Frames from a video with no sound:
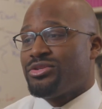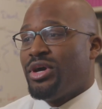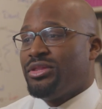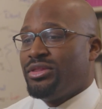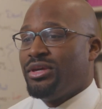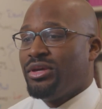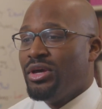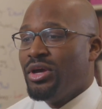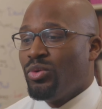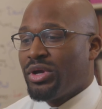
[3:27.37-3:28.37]
So I think
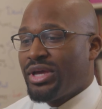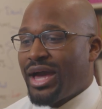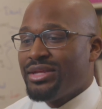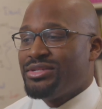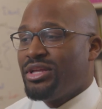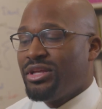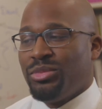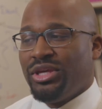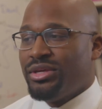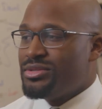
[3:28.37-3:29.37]
what God is telling
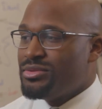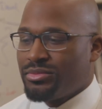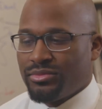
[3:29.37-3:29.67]
me is,